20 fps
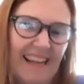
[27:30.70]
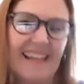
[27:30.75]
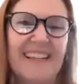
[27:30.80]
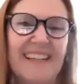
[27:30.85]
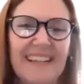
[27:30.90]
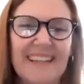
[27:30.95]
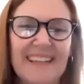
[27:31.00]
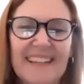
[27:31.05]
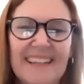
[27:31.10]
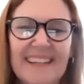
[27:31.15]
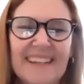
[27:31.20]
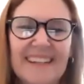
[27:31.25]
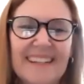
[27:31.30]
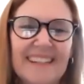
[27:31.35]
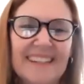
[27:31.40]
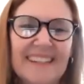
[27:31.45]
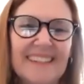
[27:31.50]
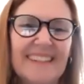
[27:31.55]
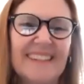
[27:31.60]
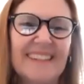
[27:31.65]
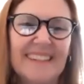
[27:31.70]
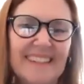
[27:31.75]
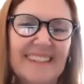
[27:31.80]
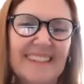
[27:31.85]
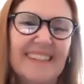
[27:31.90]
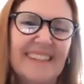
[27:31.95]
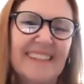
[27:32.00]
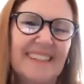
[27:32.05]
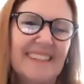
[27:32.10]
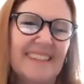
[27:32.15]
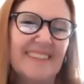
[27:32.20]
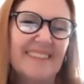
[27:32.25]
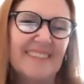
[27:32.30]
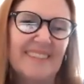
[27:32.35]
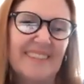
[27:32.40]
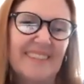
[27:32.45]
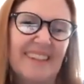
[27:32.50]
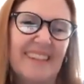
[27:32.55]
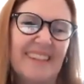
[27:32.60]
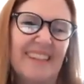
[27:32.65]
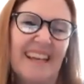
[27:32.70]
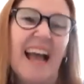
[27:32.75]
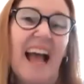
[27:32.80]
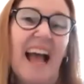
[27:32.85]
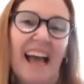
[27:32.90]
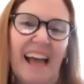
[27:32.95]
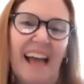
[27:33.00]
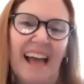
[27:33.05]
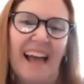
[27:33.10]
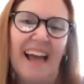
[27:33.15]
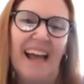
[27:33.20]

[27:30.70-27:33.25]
No words are spoken by the person on screen.